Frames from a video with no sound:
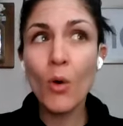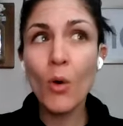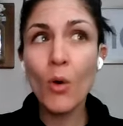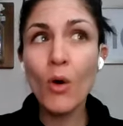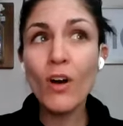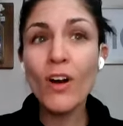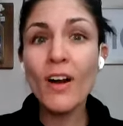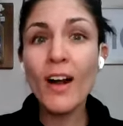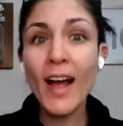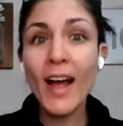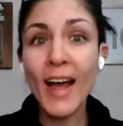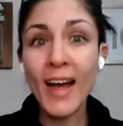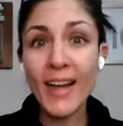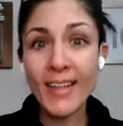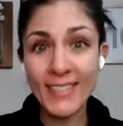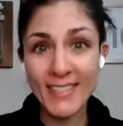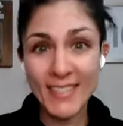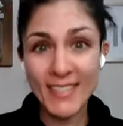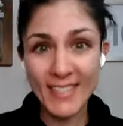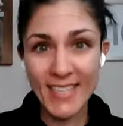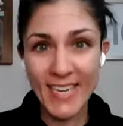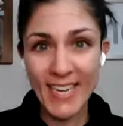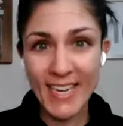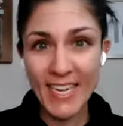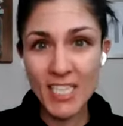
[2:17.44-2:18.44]
or
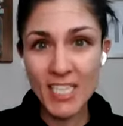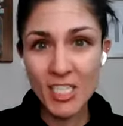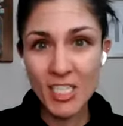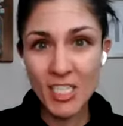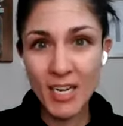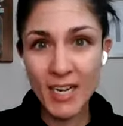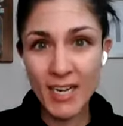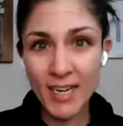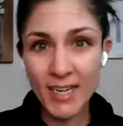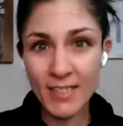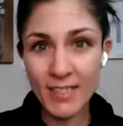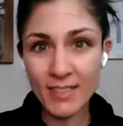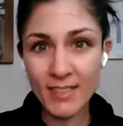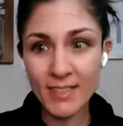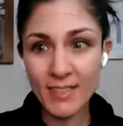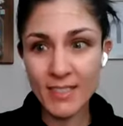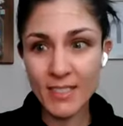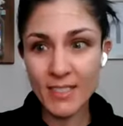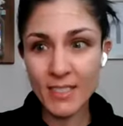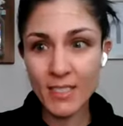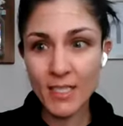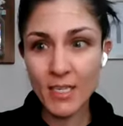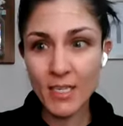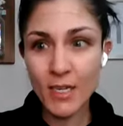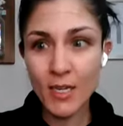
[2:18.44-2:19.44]

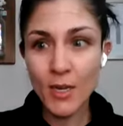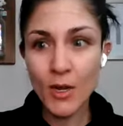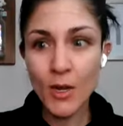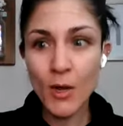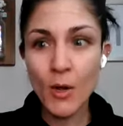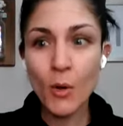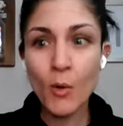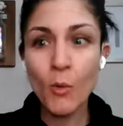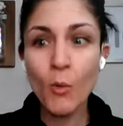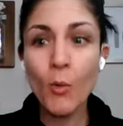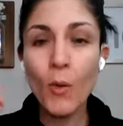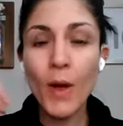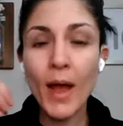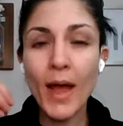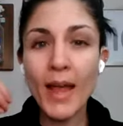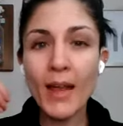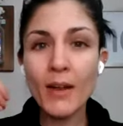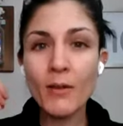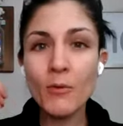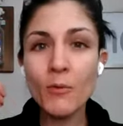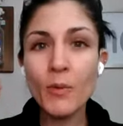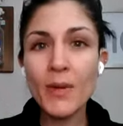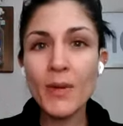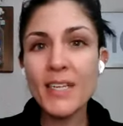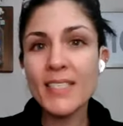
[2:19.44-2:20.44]
hesitations
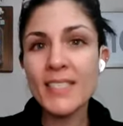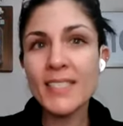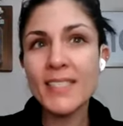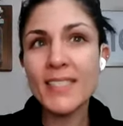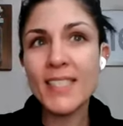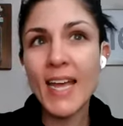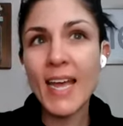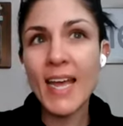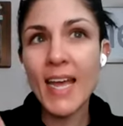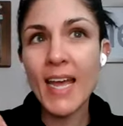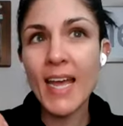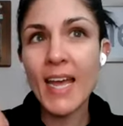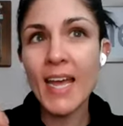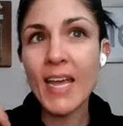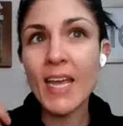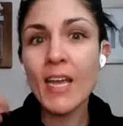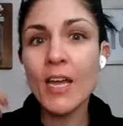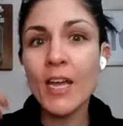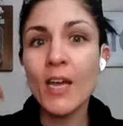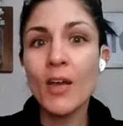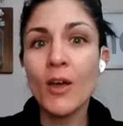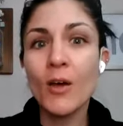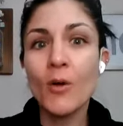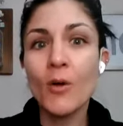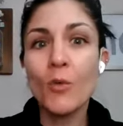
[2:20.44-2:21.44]
when we say,
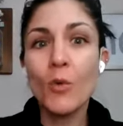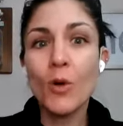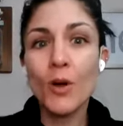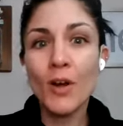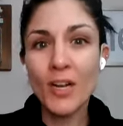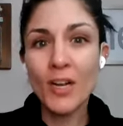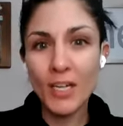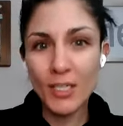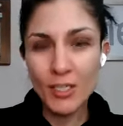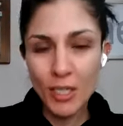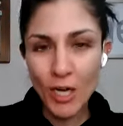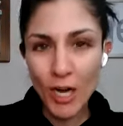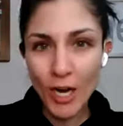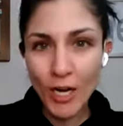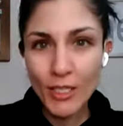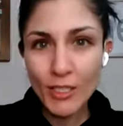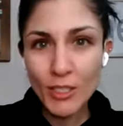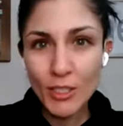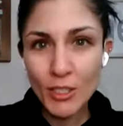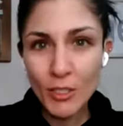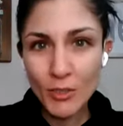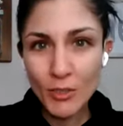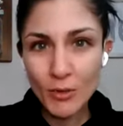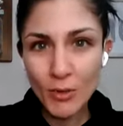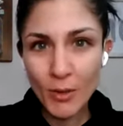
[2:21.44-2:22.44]
we're going to talk
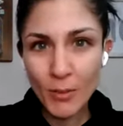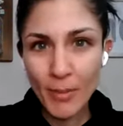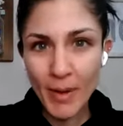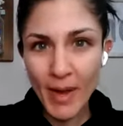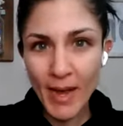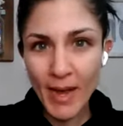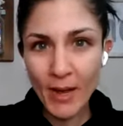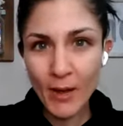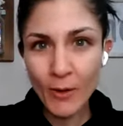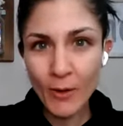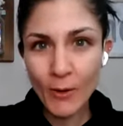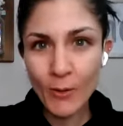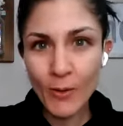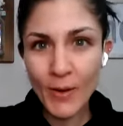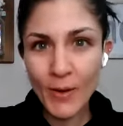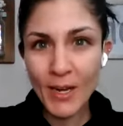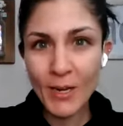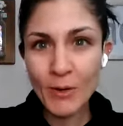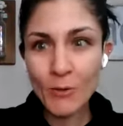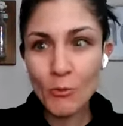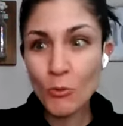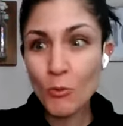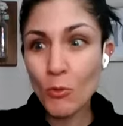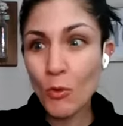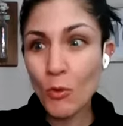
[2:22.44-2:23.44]
to you about
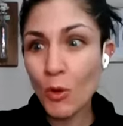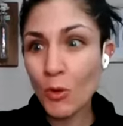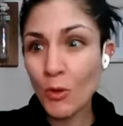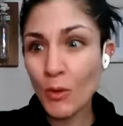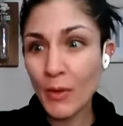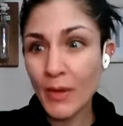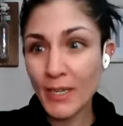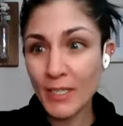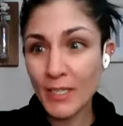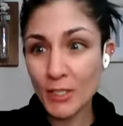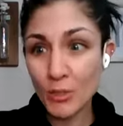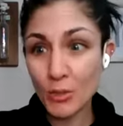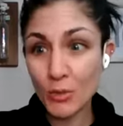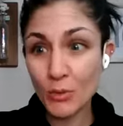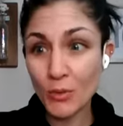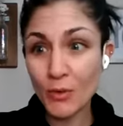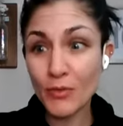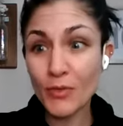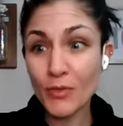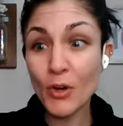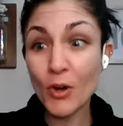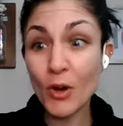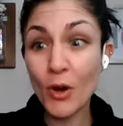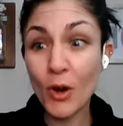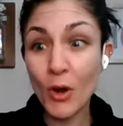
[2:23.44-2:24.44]
enrolling two
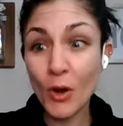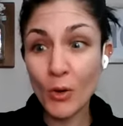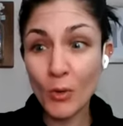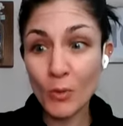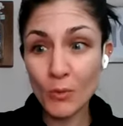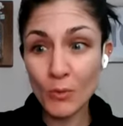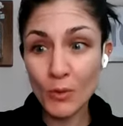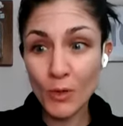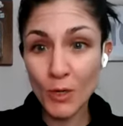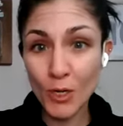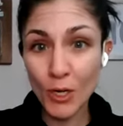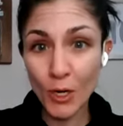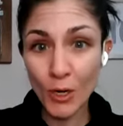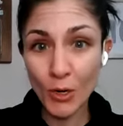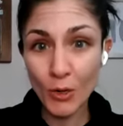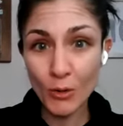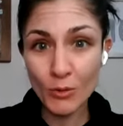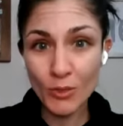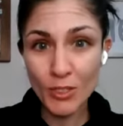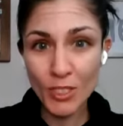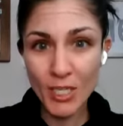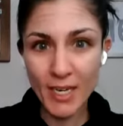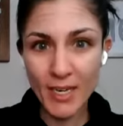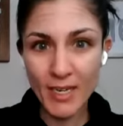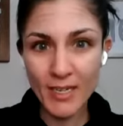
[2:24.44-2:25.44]
of your own
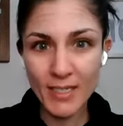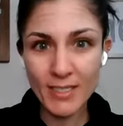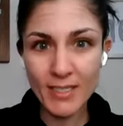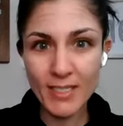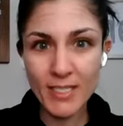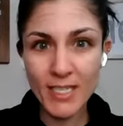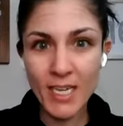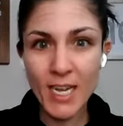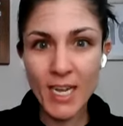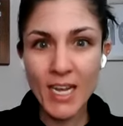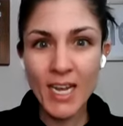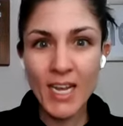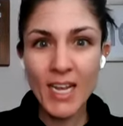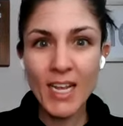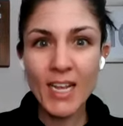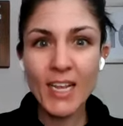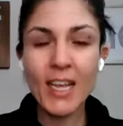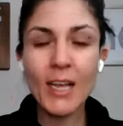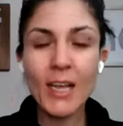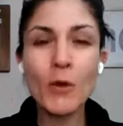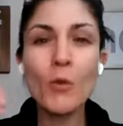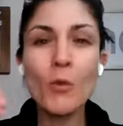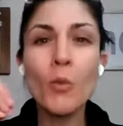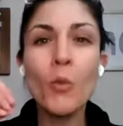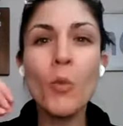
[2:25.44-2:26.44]
coaches?
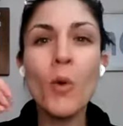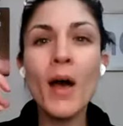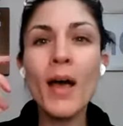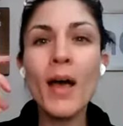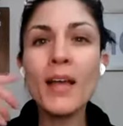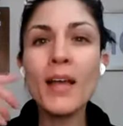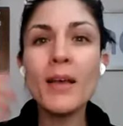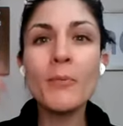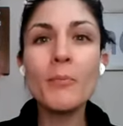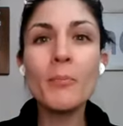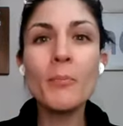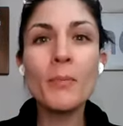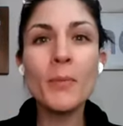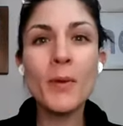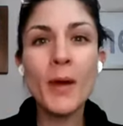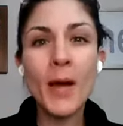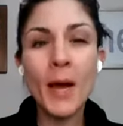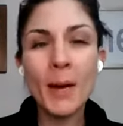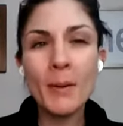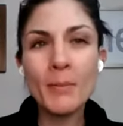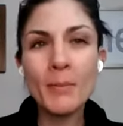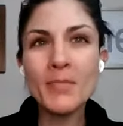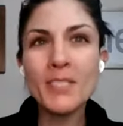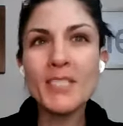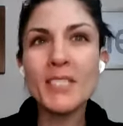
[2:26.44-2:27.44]
Like, what
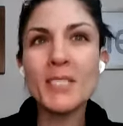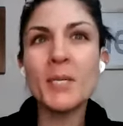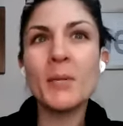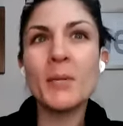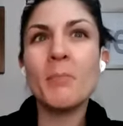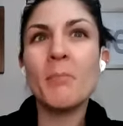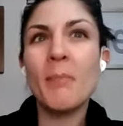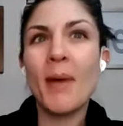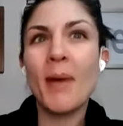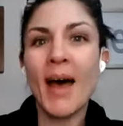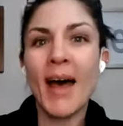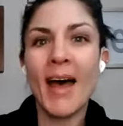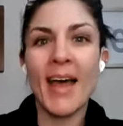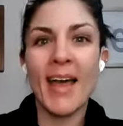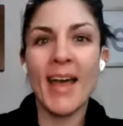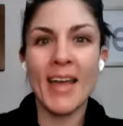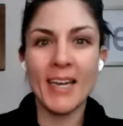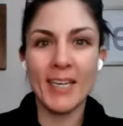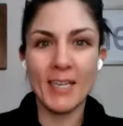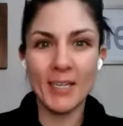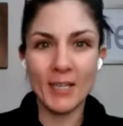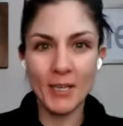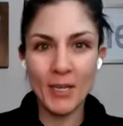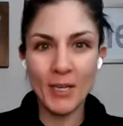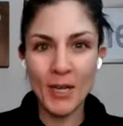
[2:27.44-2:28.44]
comes to
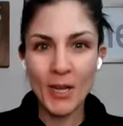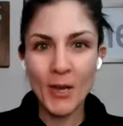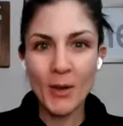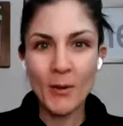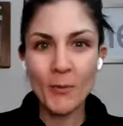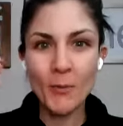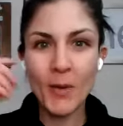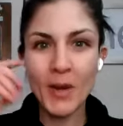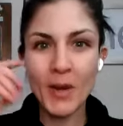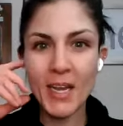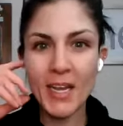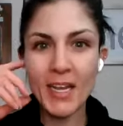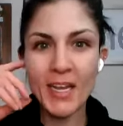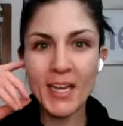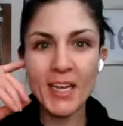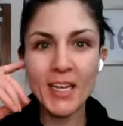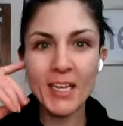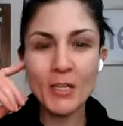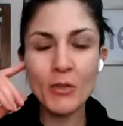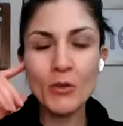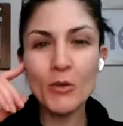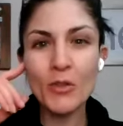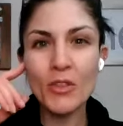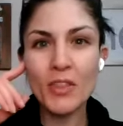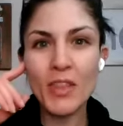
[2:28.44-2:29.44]
mind when
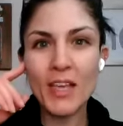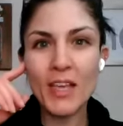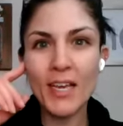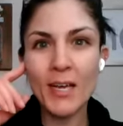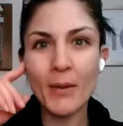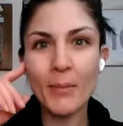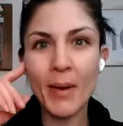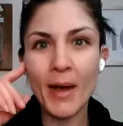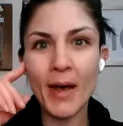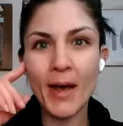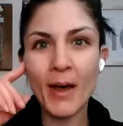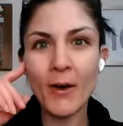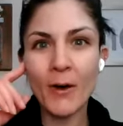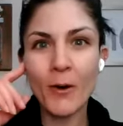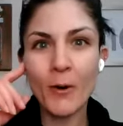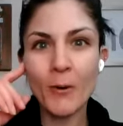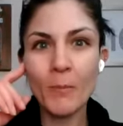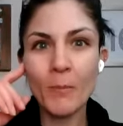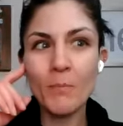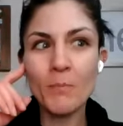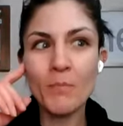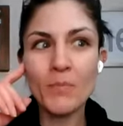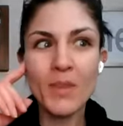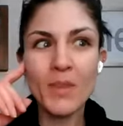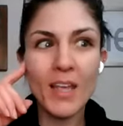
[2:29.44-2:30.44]
you think
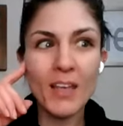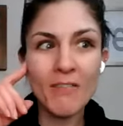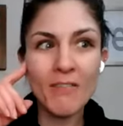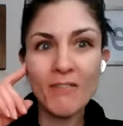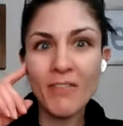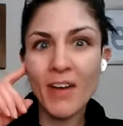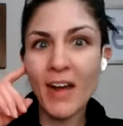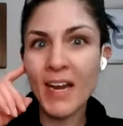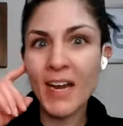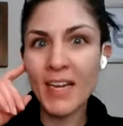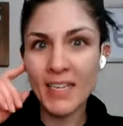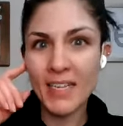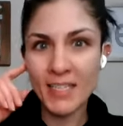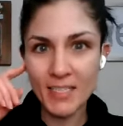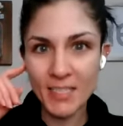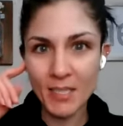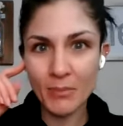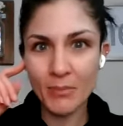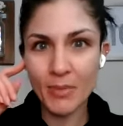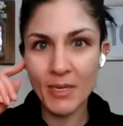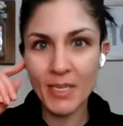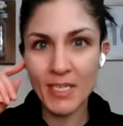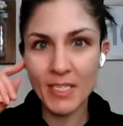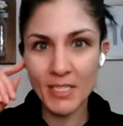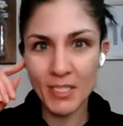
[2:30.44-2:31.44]
about inviting
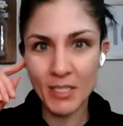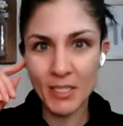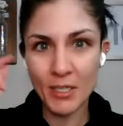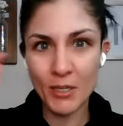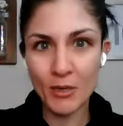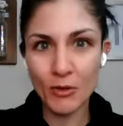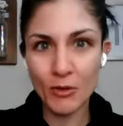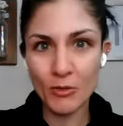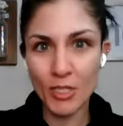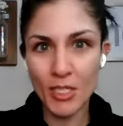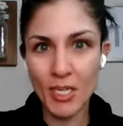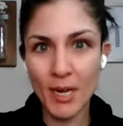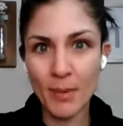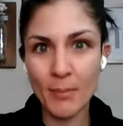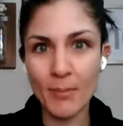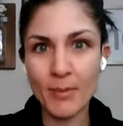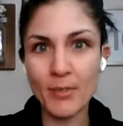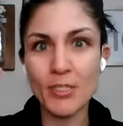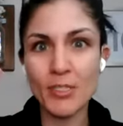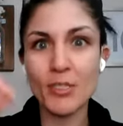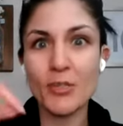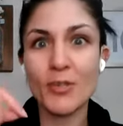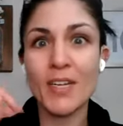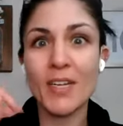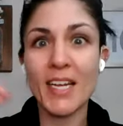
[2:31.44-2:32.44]
somebody to the coaching
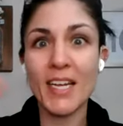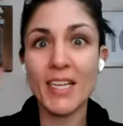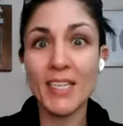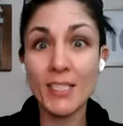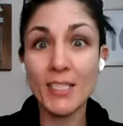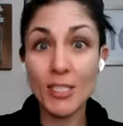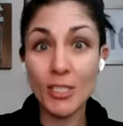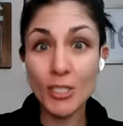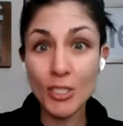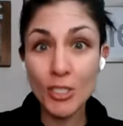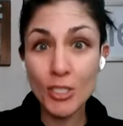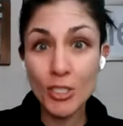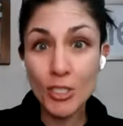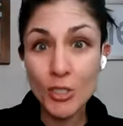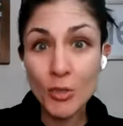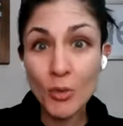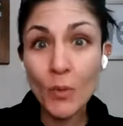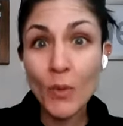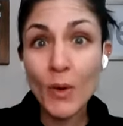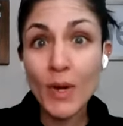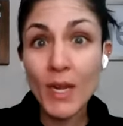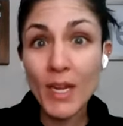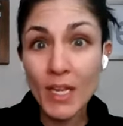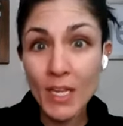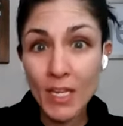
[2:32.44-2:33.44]
opportunity and to
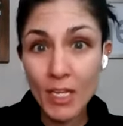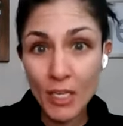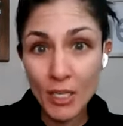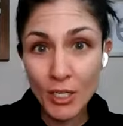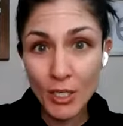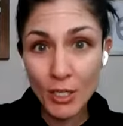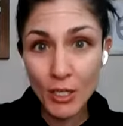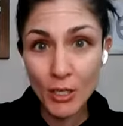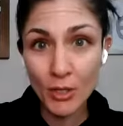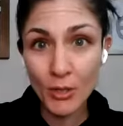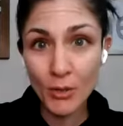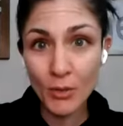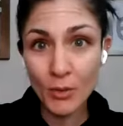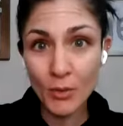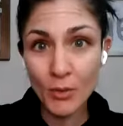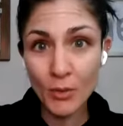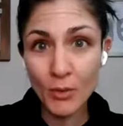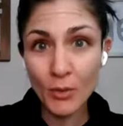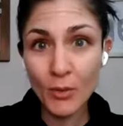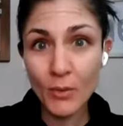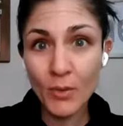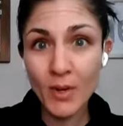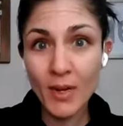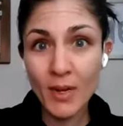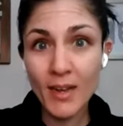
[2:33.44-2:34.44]
join
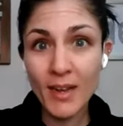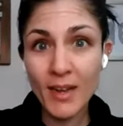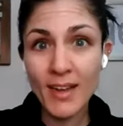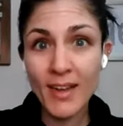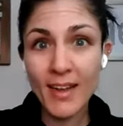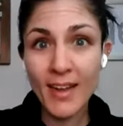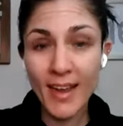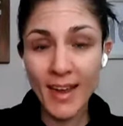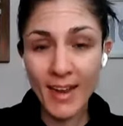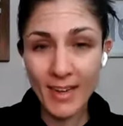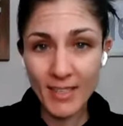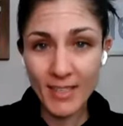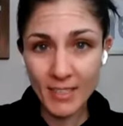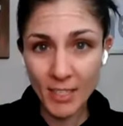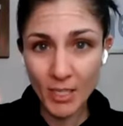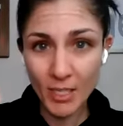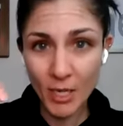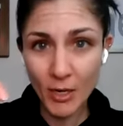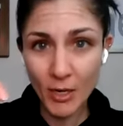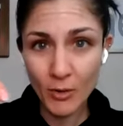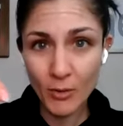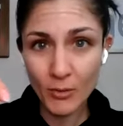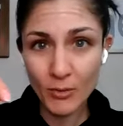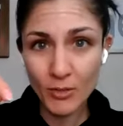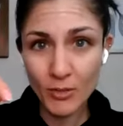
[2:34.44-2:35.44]
you as a
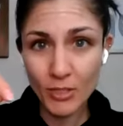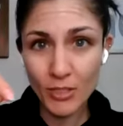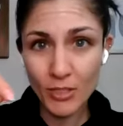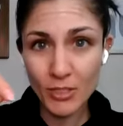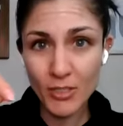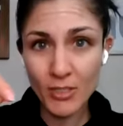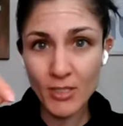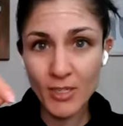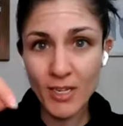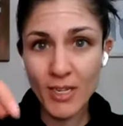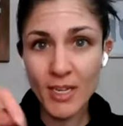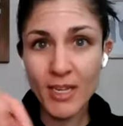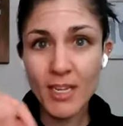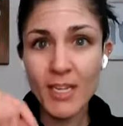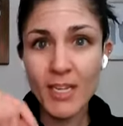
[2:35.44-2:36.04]
coach